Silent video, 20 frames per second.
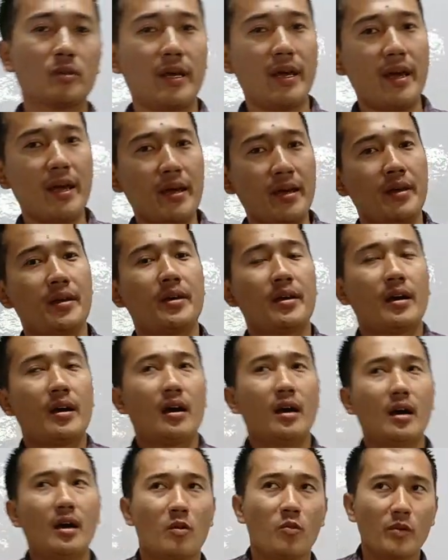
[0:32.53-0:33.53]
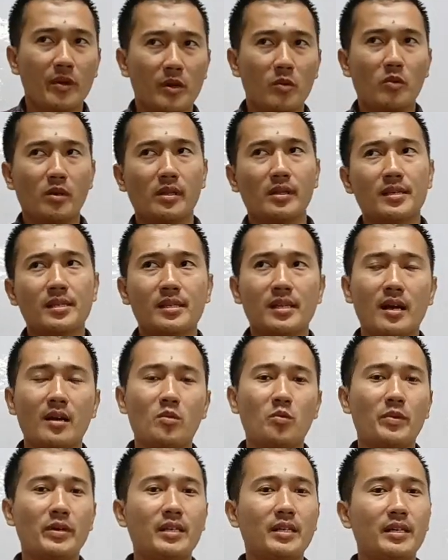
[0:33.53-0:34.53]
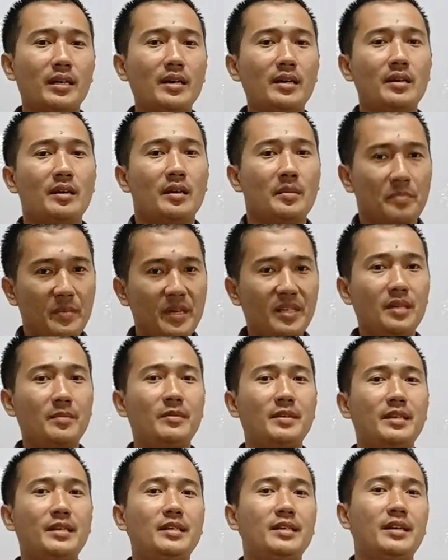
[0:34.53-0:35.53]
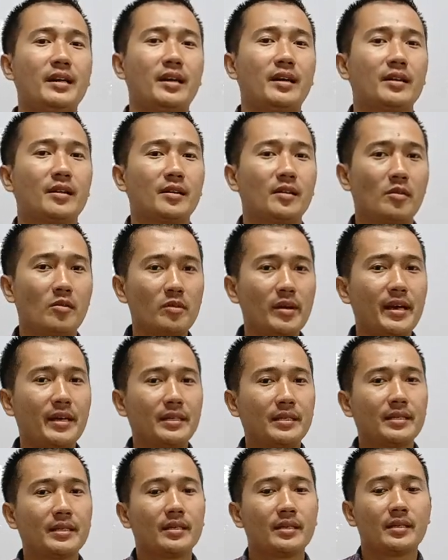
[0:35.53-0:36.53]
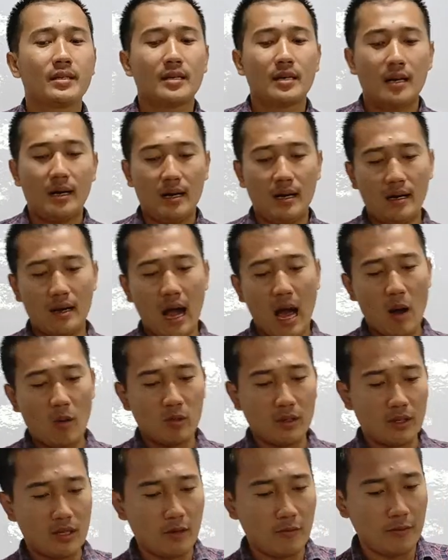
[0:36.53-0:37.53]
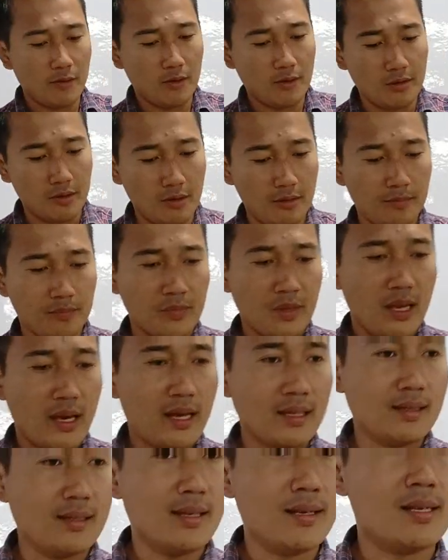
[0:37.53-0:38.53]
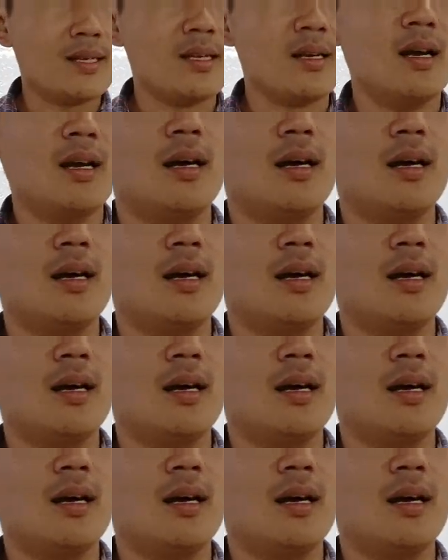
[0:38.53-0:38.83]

today we will start with the medieval India. Alright. I will give you at least